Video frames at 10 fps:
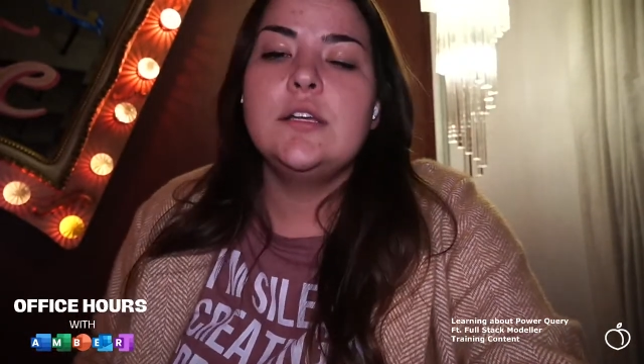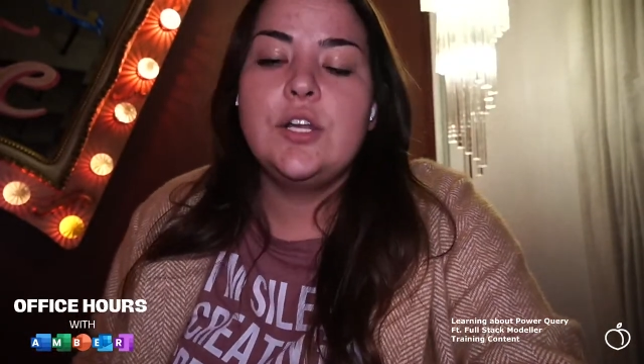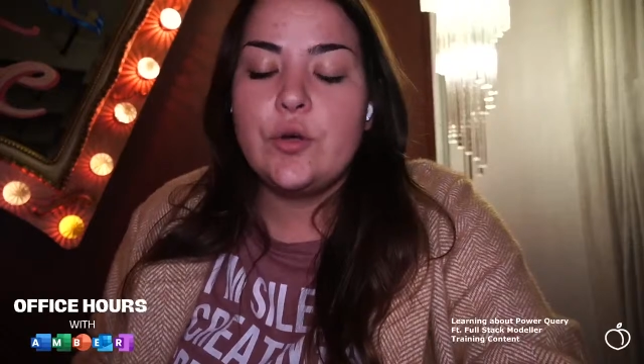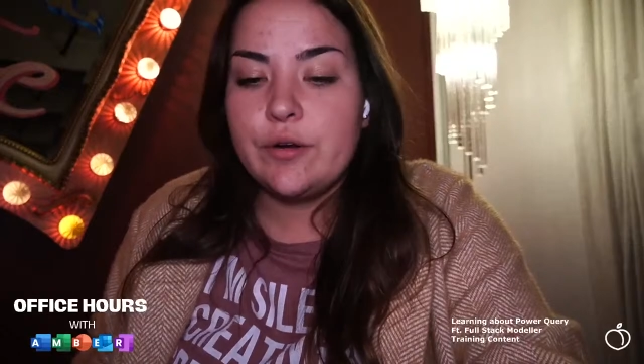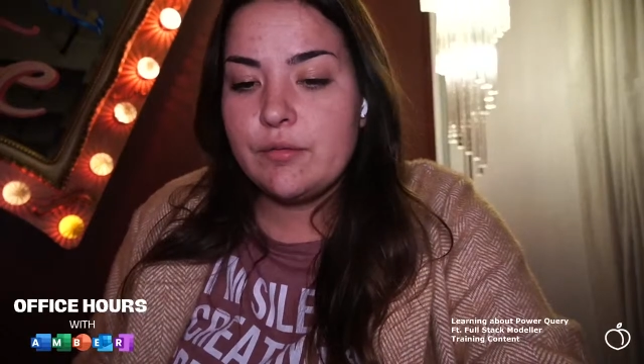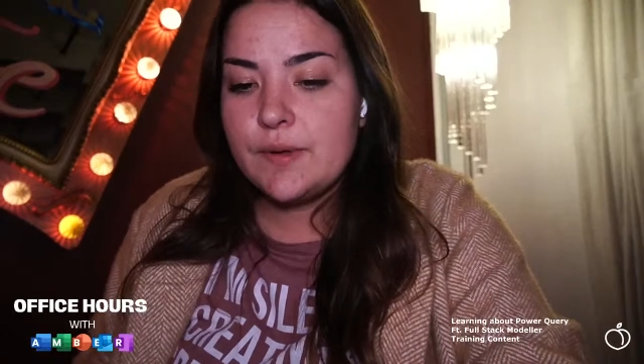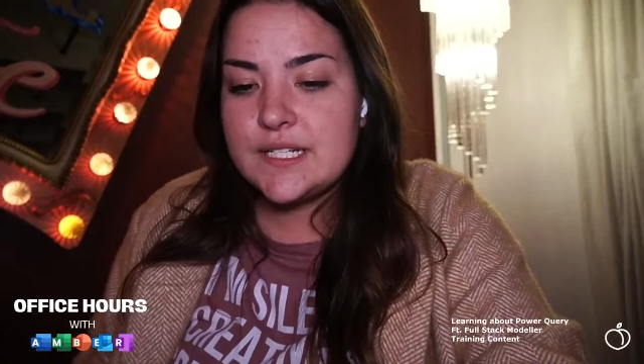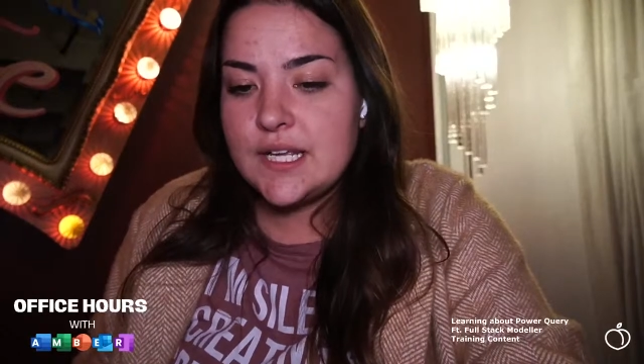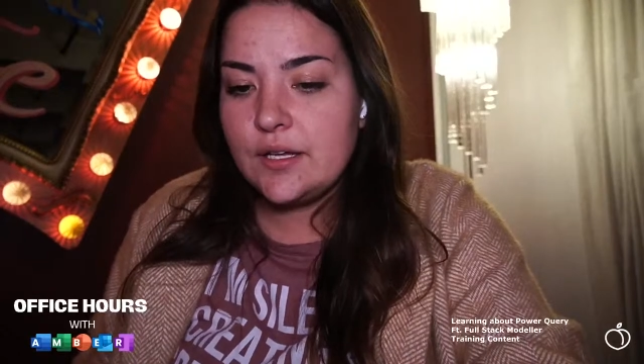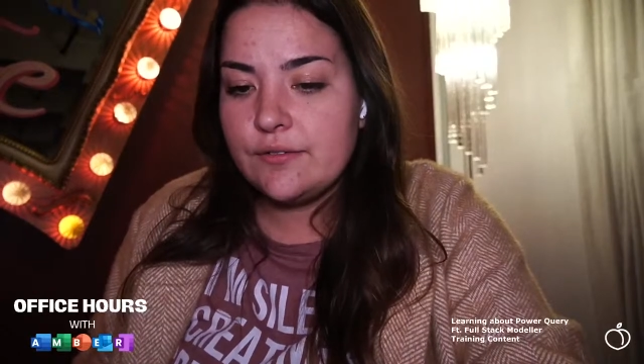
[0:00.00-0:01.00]
Annoyed with
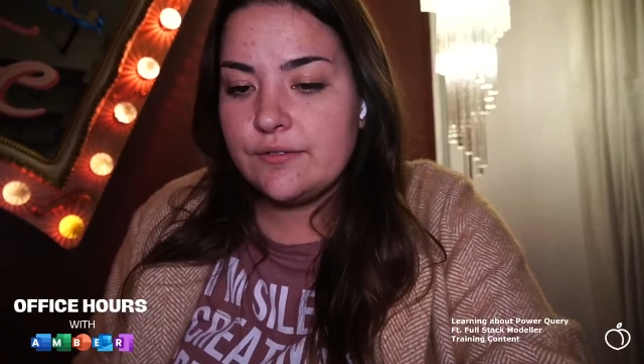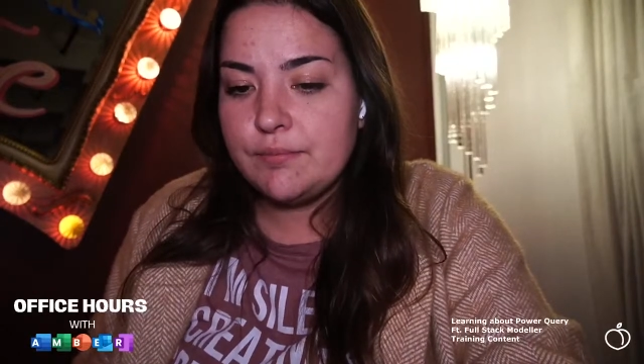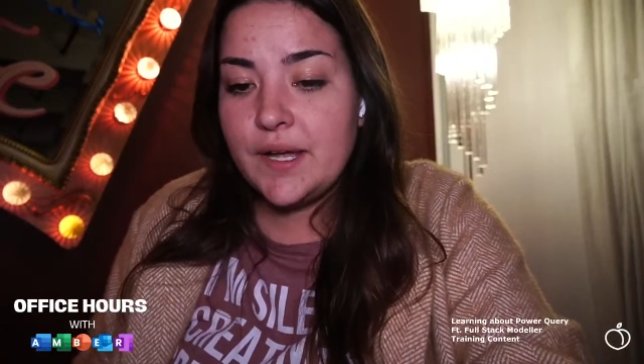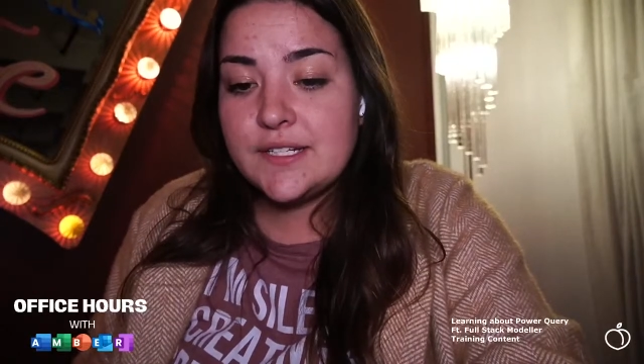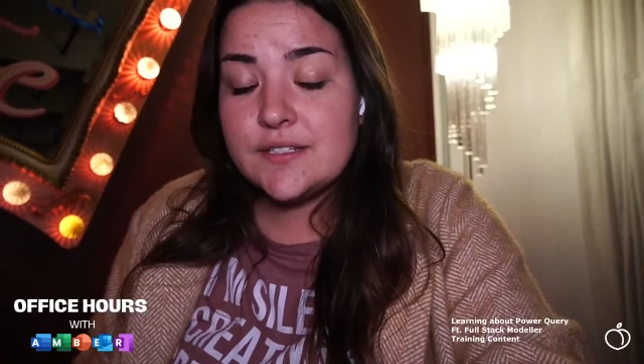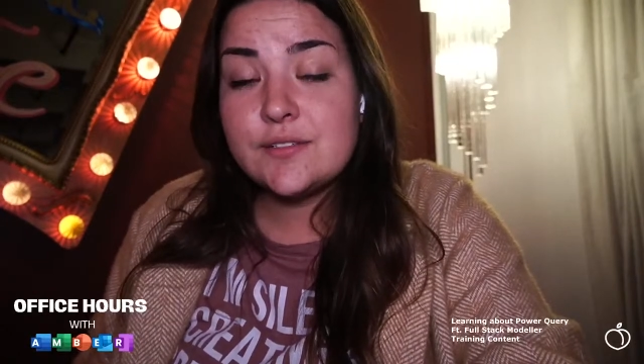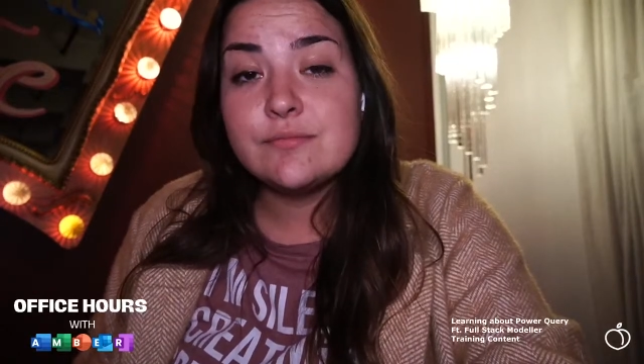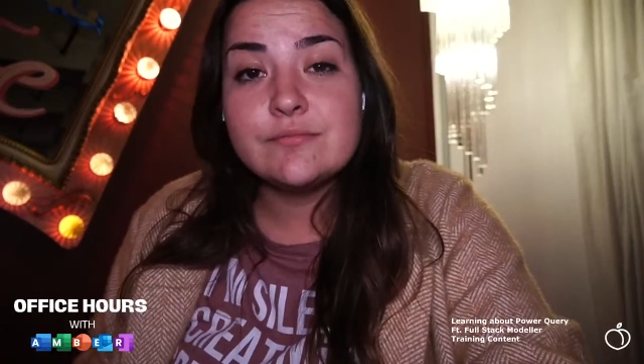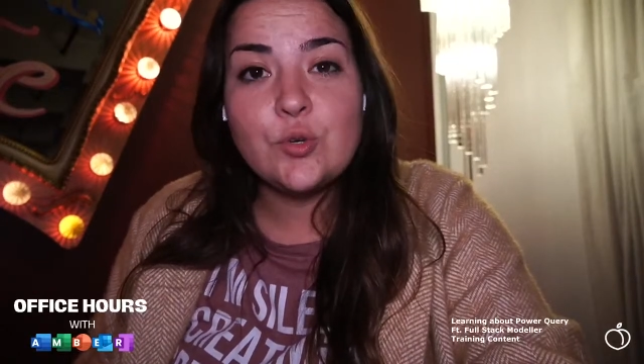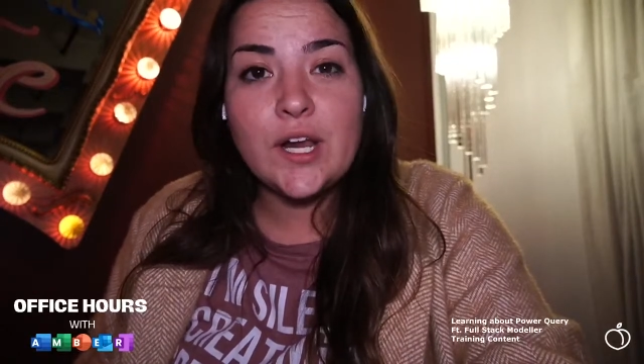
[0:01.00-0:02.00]
myself, but
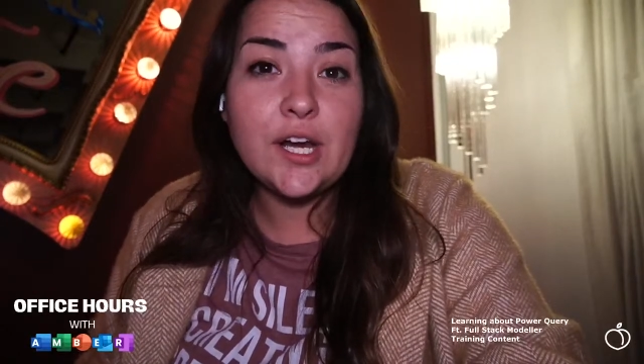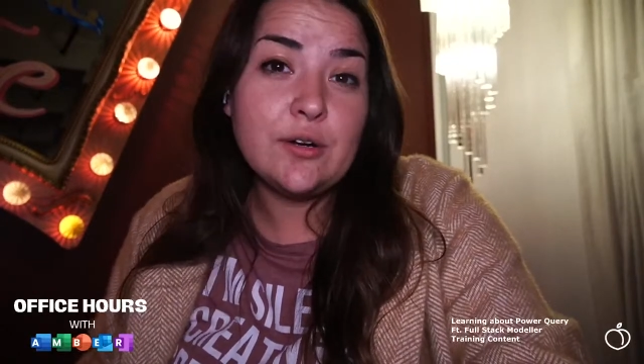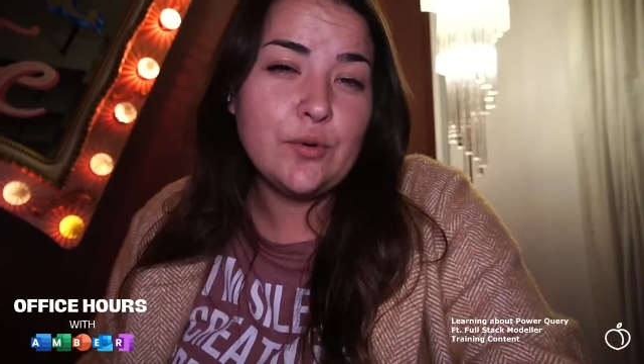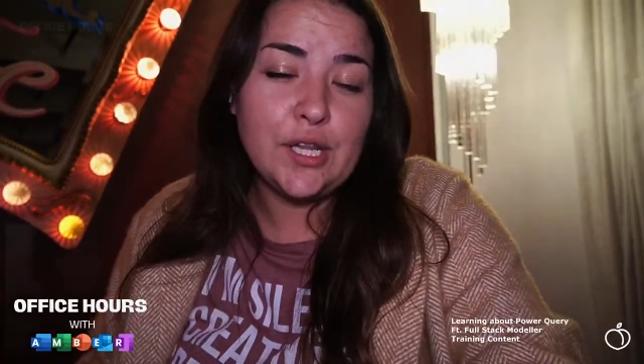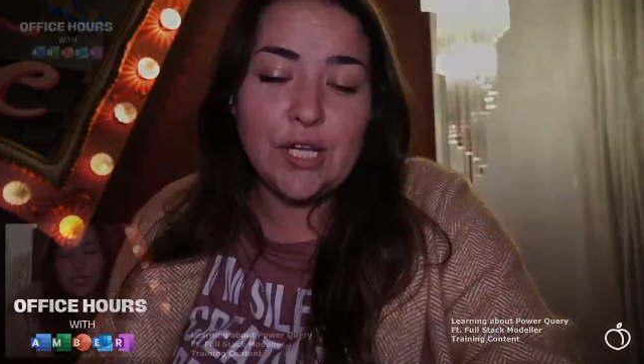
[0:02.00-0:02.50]
we're here, we're